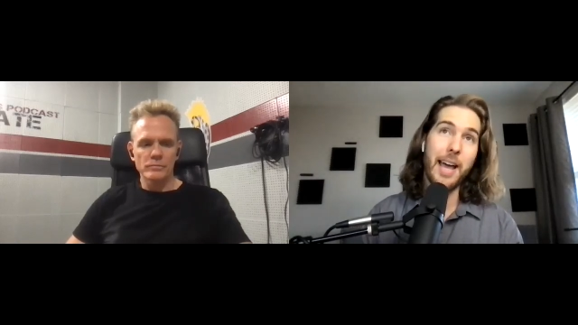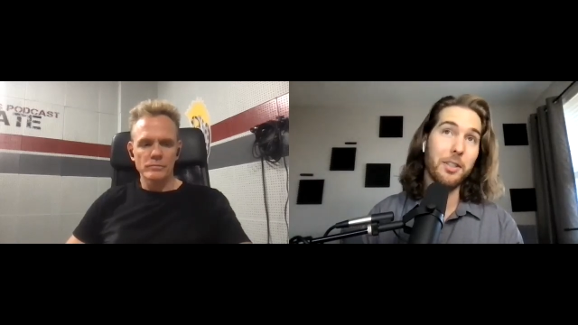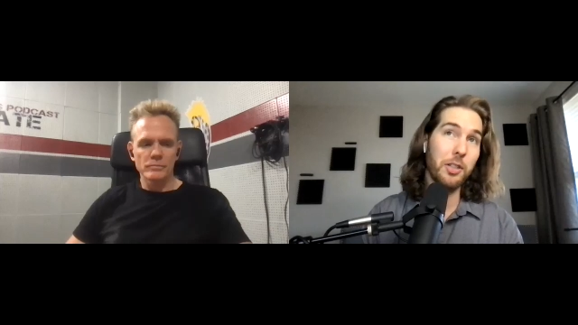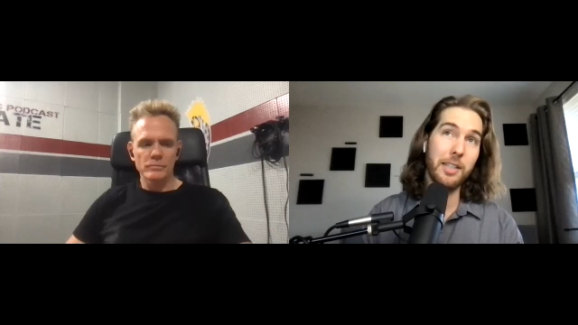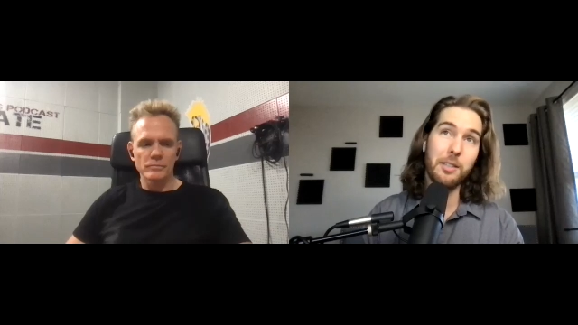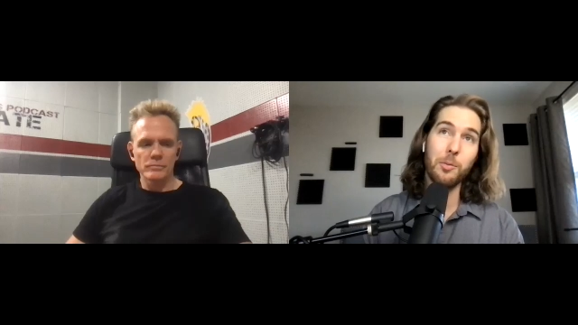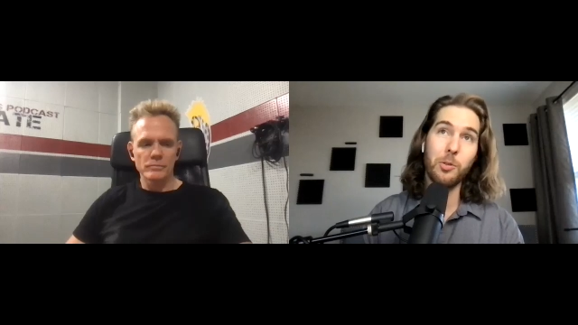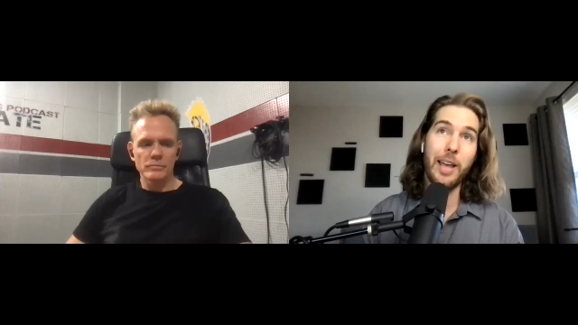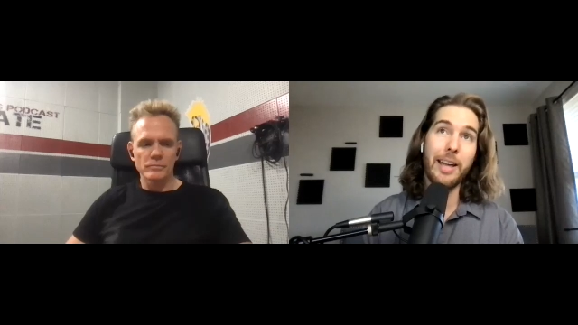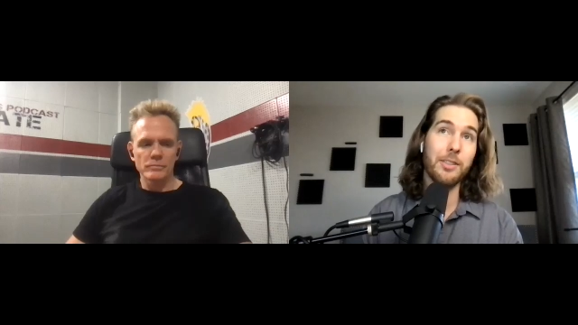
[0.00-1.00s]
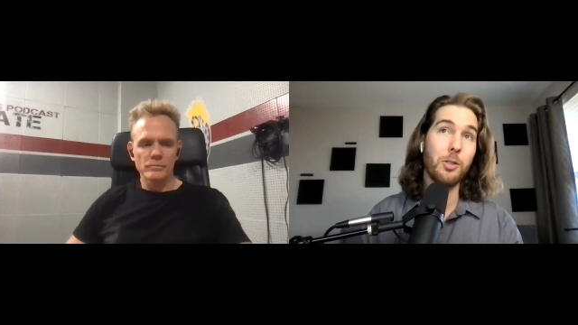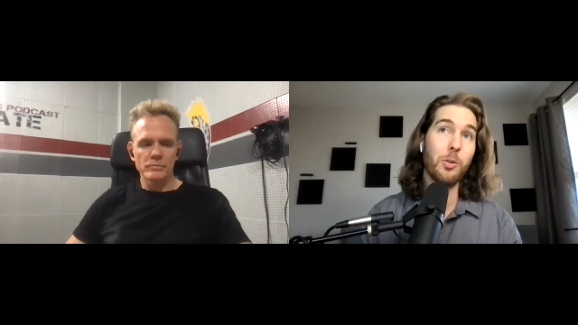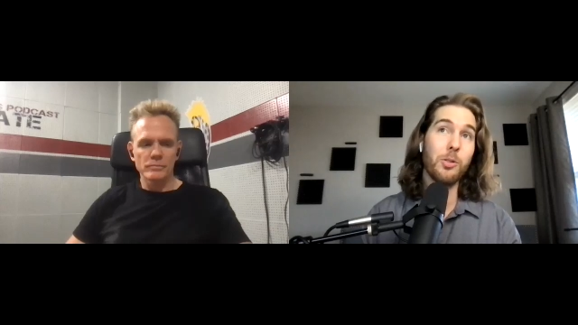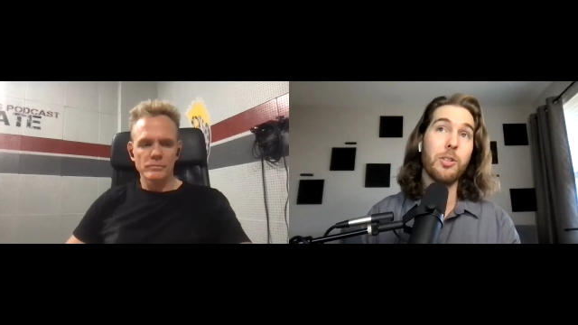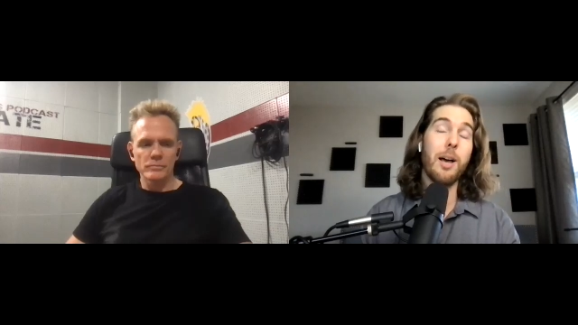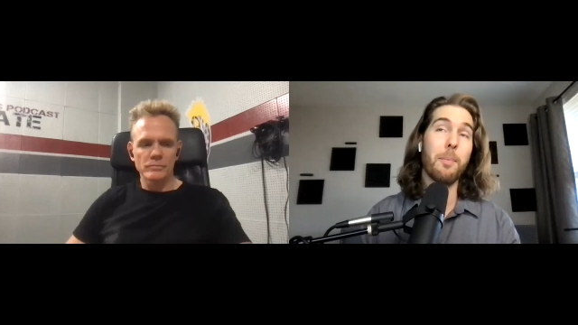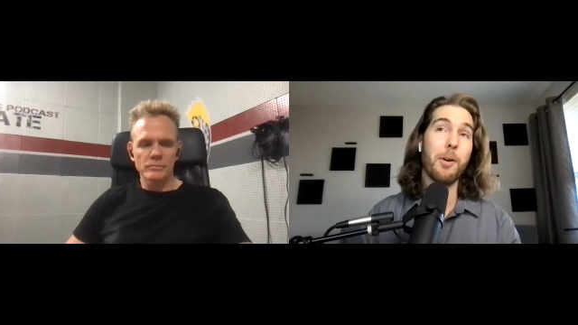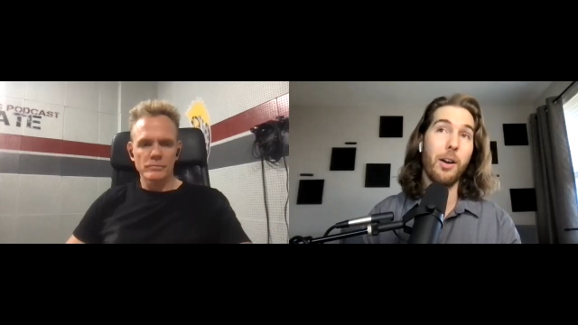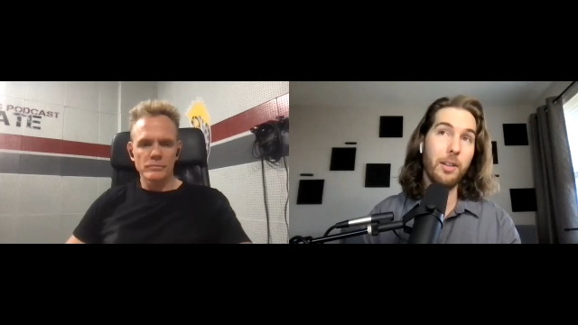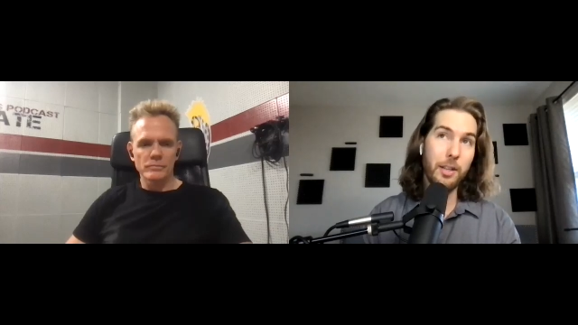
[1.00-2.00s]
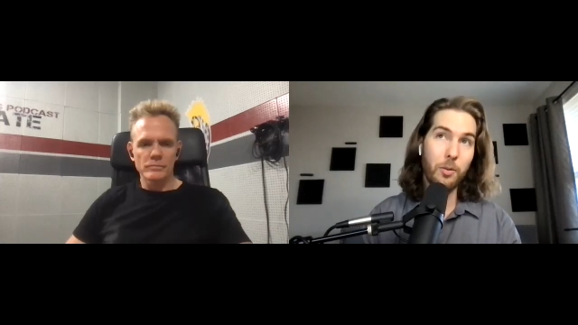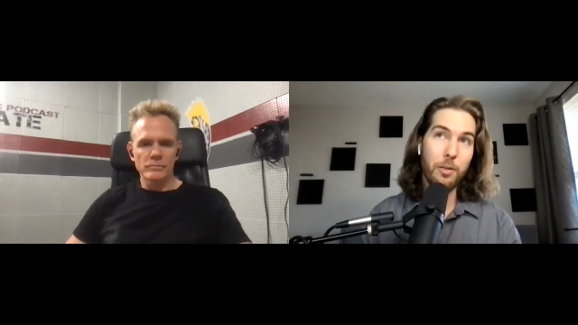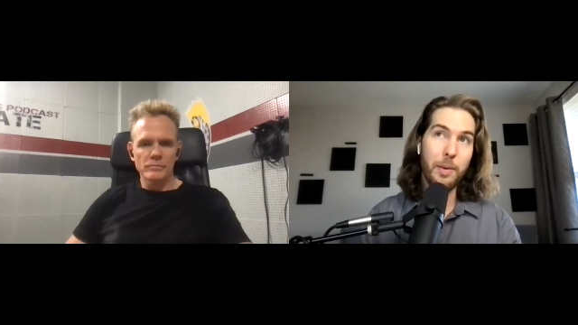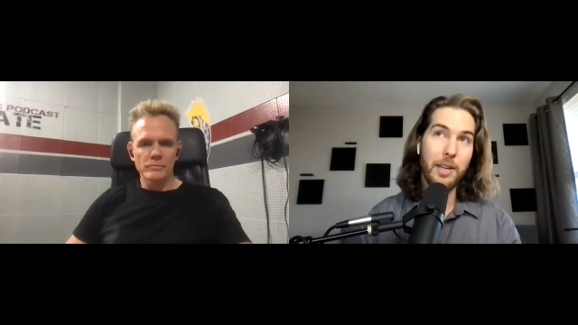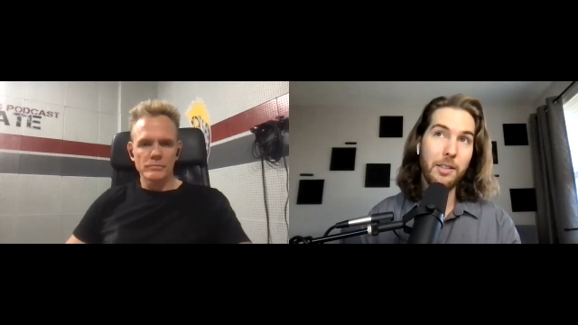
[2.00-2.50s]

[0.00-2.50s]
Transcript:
Speaker 1: She gets upset. She will stop cuddling with me.